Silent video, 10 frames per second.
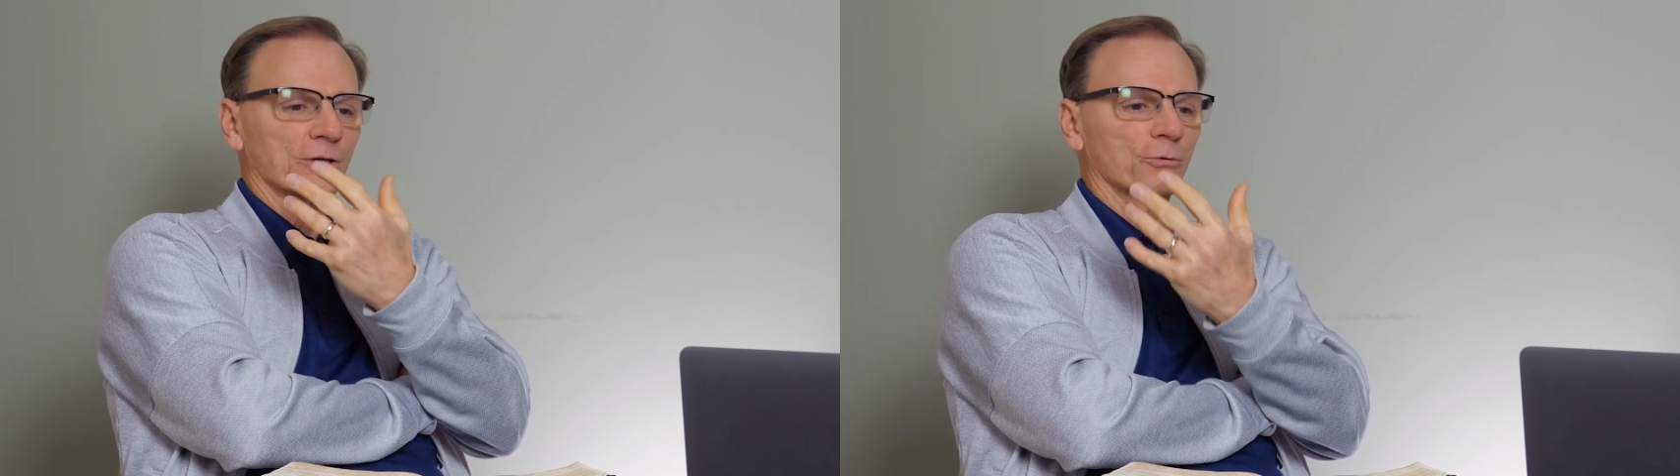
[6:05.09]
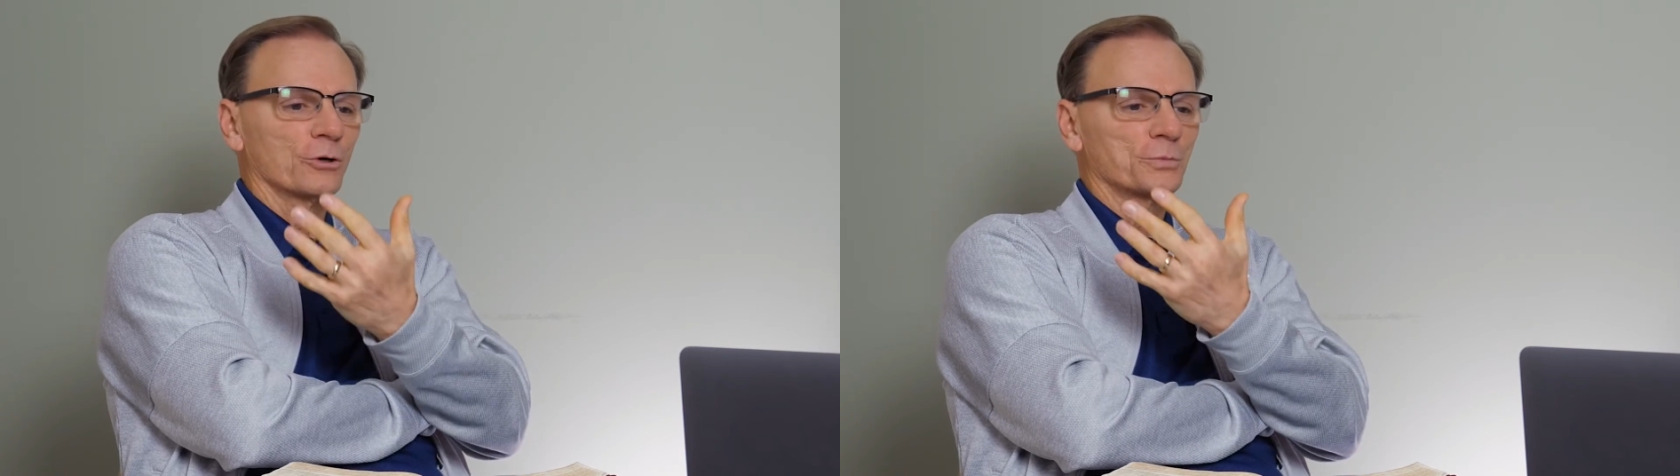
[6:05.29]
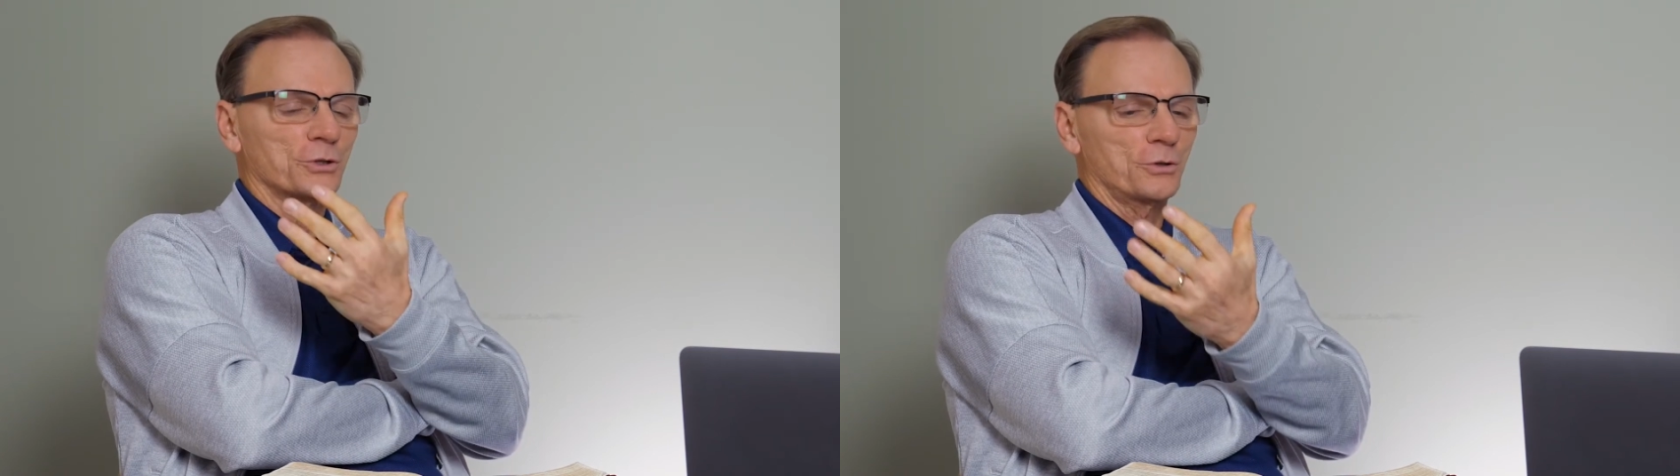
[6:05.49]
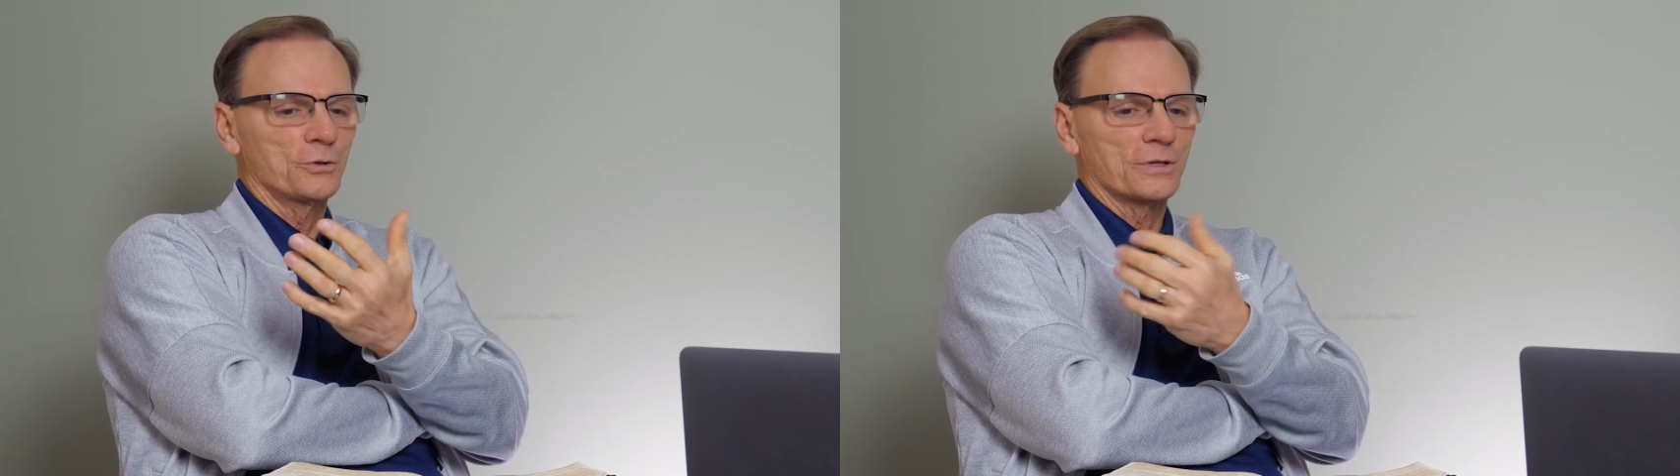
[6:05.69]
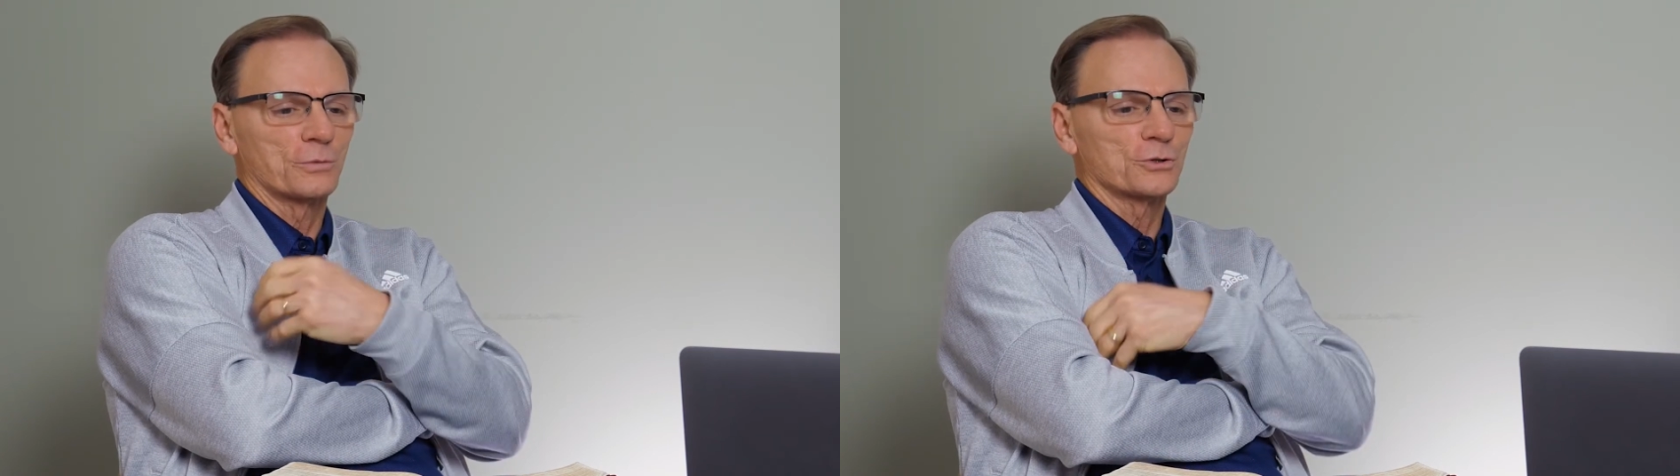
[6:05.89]
group
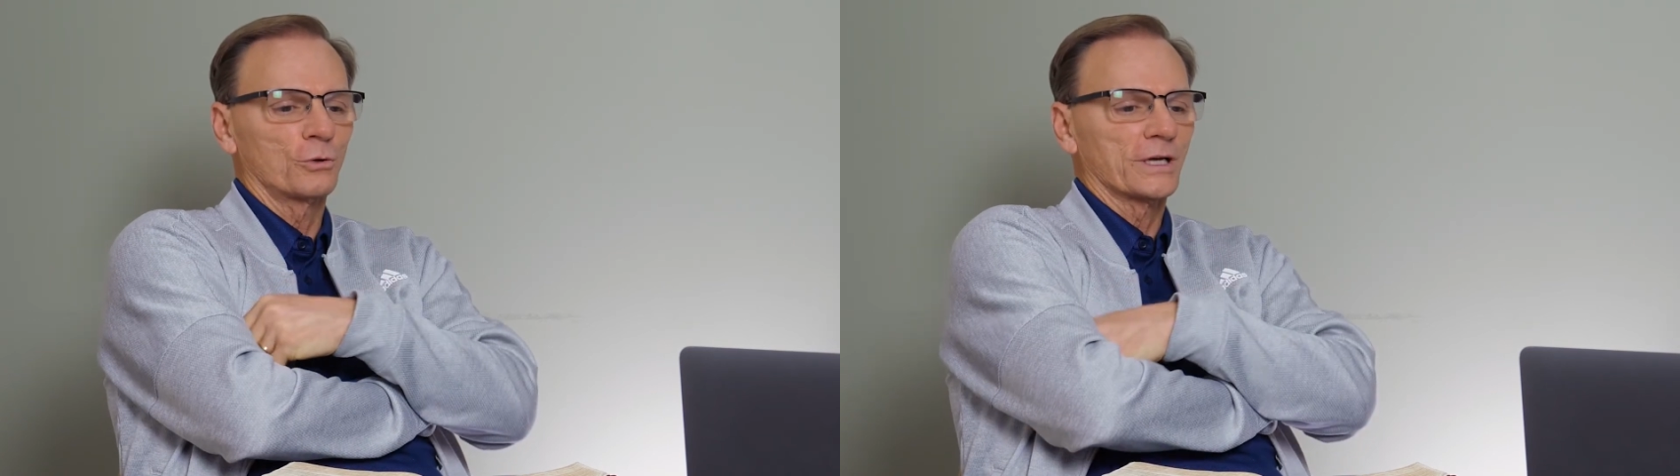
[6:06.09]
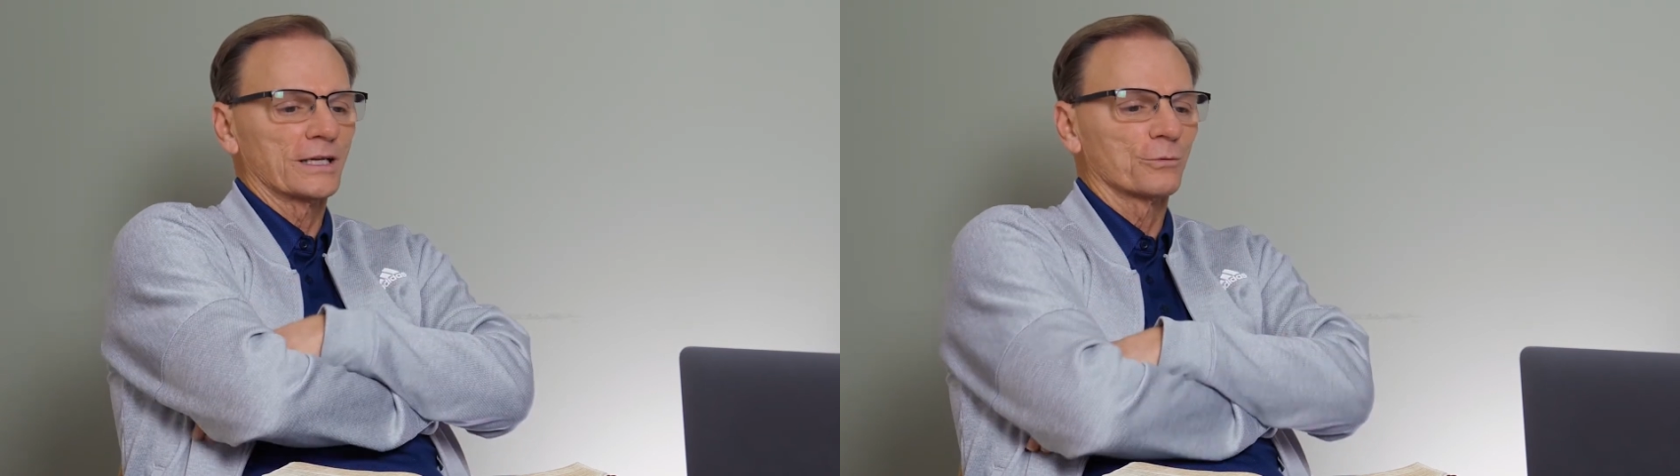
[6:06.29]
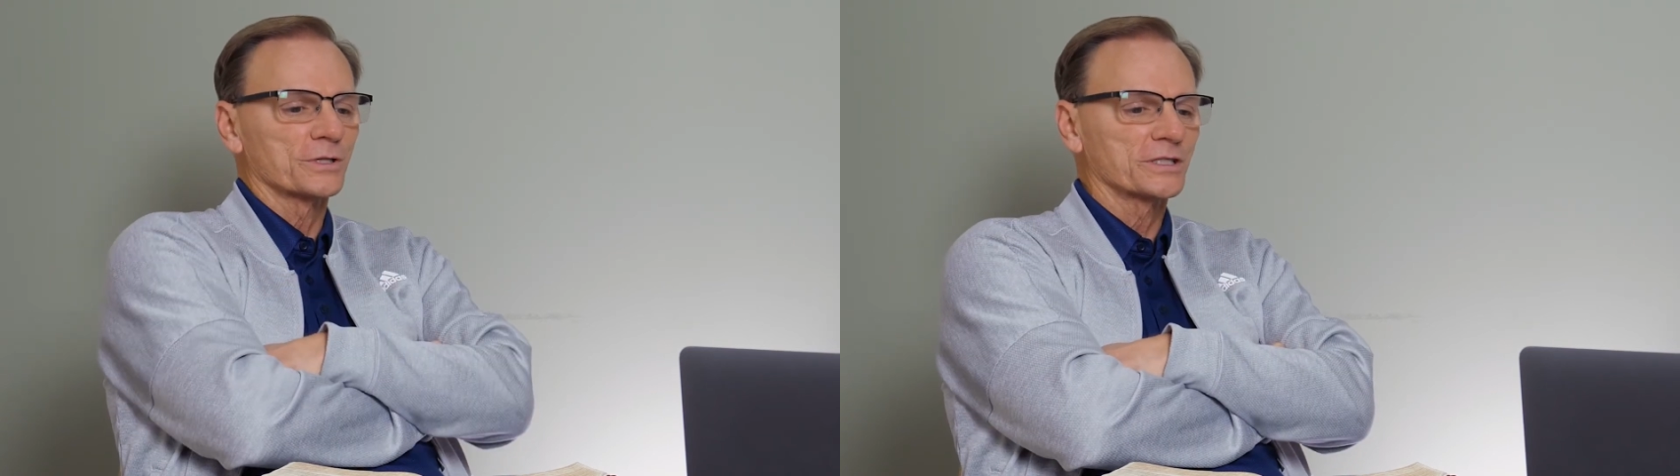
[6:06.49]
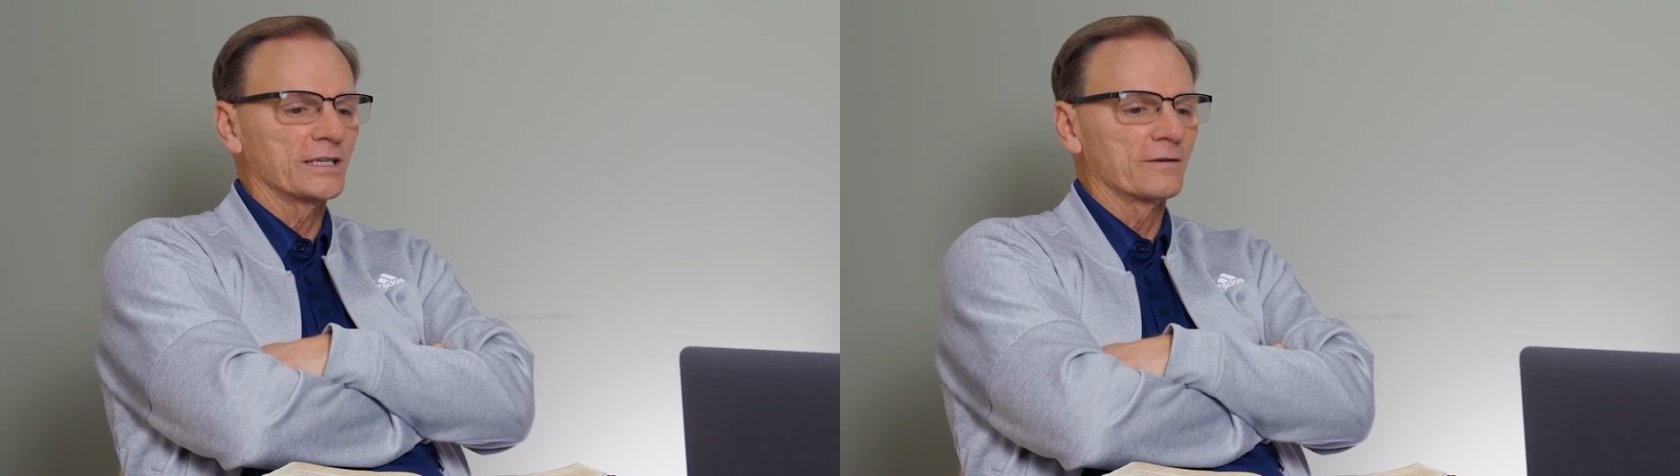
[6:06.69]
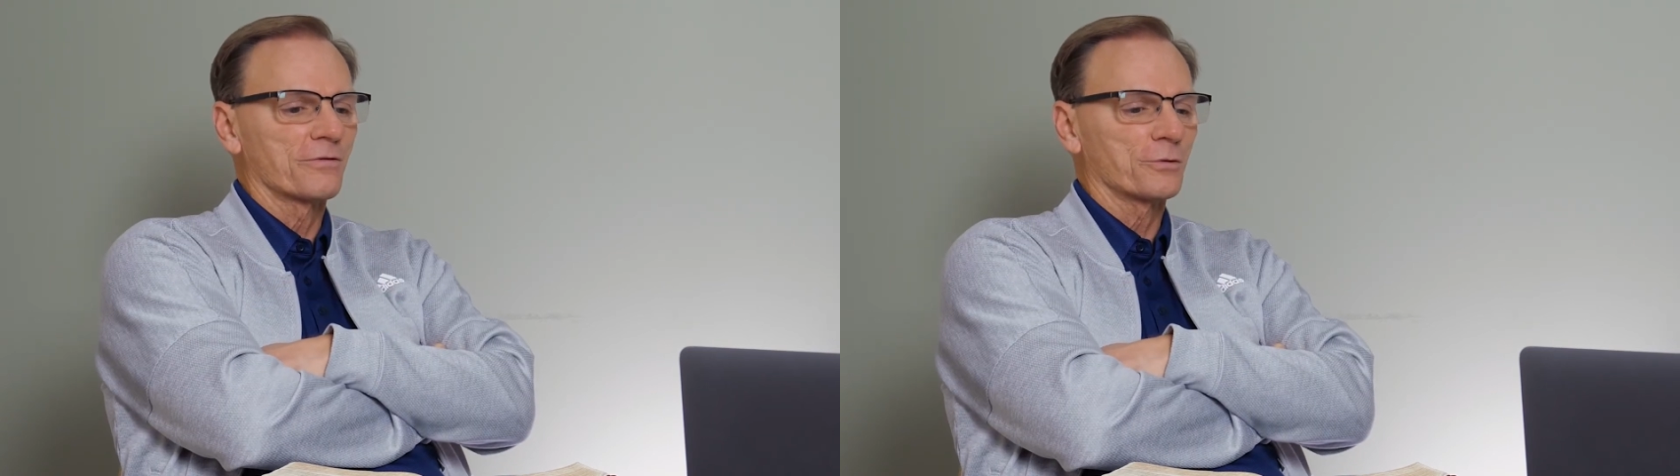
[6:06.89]
two that was only going to
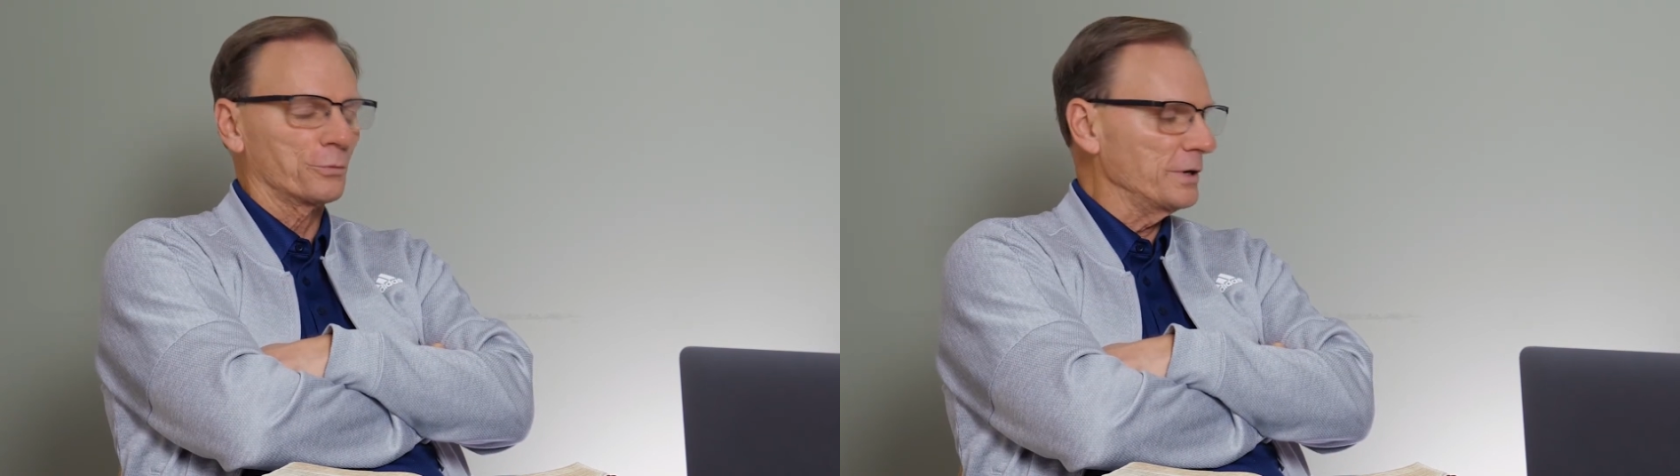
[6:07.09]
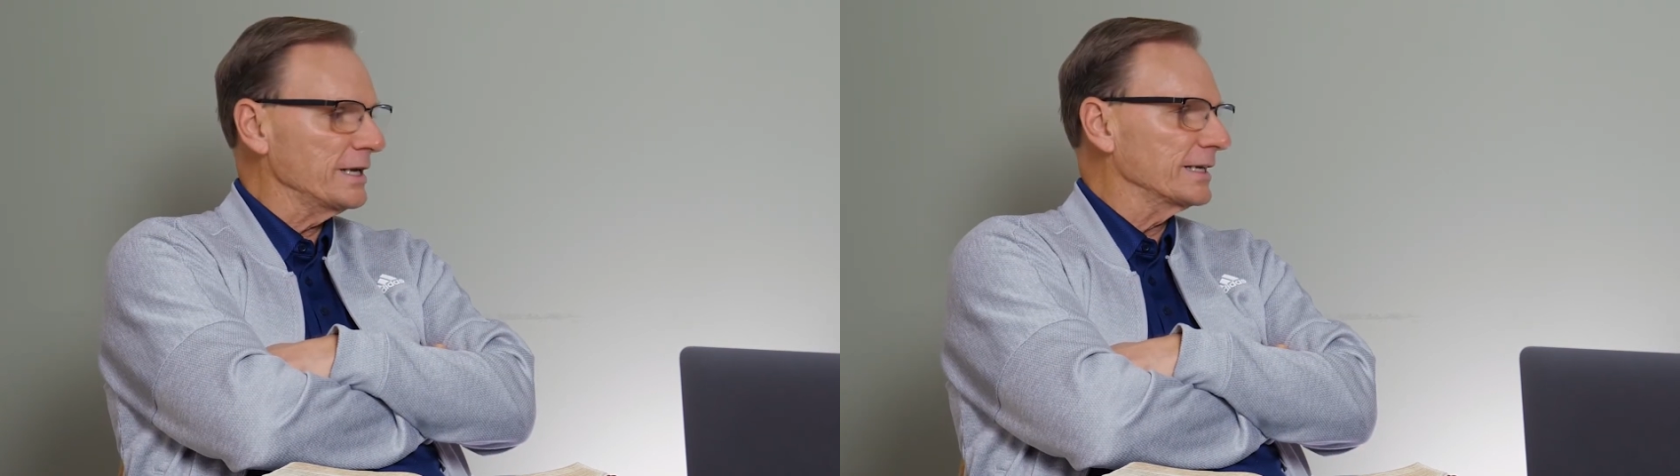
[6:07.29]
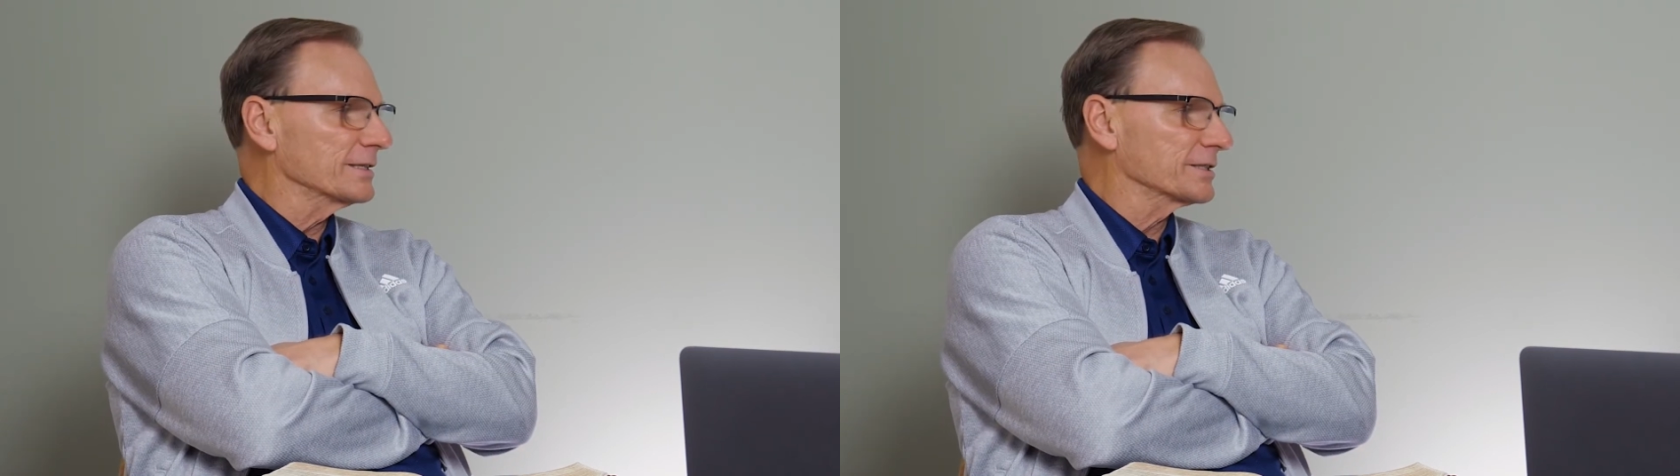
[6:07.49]
receive 3